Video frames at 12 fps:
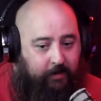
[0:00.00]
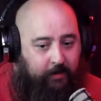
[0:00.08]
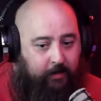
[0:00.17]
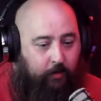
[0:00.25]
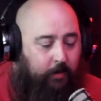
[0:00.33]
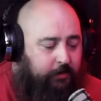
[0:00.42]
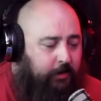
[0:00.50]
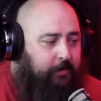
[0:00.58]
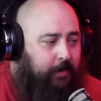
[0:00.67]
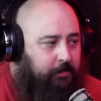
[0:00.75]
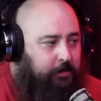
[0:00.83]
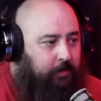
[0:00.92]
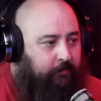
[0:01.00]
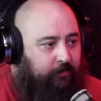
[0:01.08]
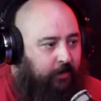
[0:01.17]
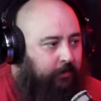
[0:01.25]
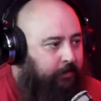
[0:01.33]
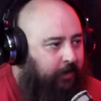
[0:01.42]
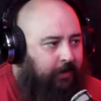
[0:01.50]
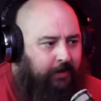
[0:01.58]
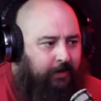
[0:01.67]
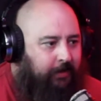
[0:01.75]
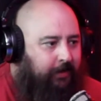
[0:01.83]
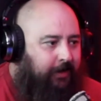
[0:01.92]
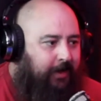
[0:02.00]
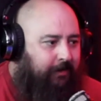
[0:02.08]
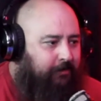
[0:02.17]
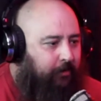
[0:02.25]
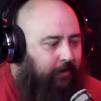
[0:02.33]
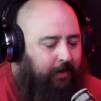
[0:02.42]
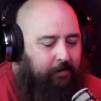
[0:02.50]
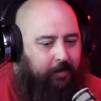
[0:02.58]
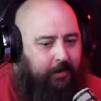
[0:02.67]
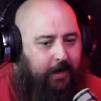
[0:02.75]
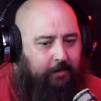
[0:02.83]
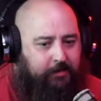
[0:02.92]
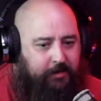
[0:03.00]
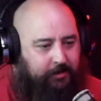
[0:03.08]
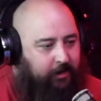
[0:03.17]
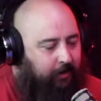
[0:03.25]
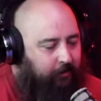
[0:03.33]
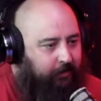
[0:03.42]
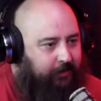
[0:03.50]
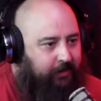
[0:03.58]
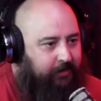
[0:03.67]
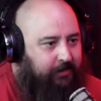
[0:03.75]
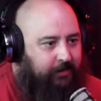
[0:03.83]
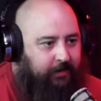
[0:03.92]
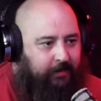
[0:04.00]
Well, sometimes you'd fuck, but after a while, I'm like, I'm just done with this.